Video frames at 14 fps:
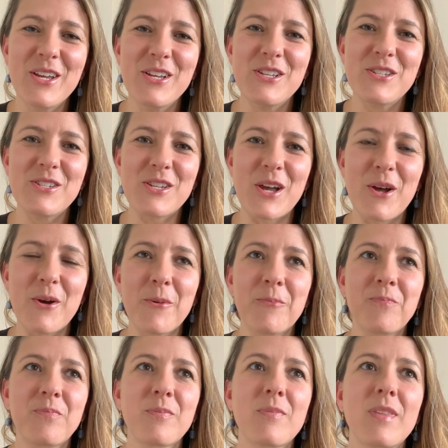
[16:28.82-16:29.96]
So
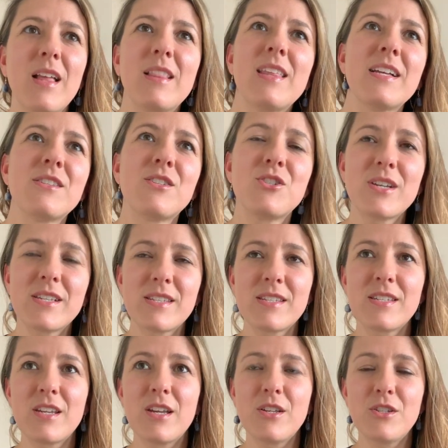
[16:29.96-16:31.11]
let's
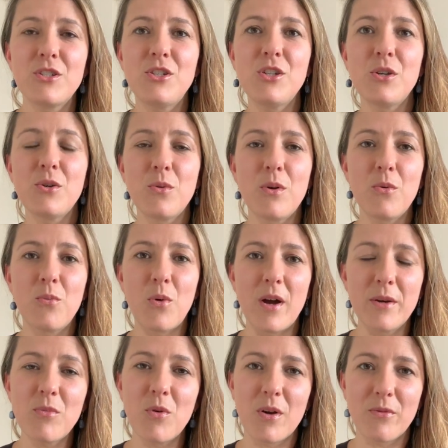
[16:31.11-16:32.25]
just do
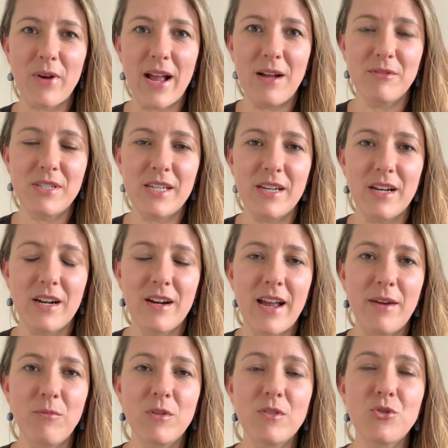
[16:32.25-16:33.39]
one more round here,
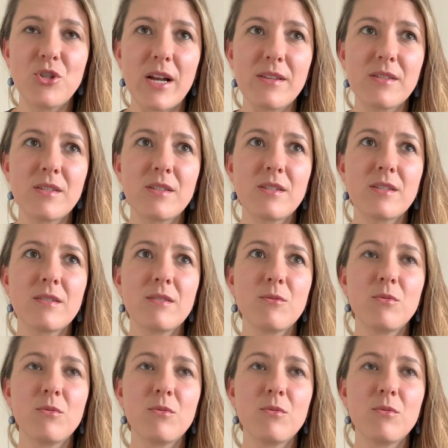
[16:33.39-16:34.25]
and we'll just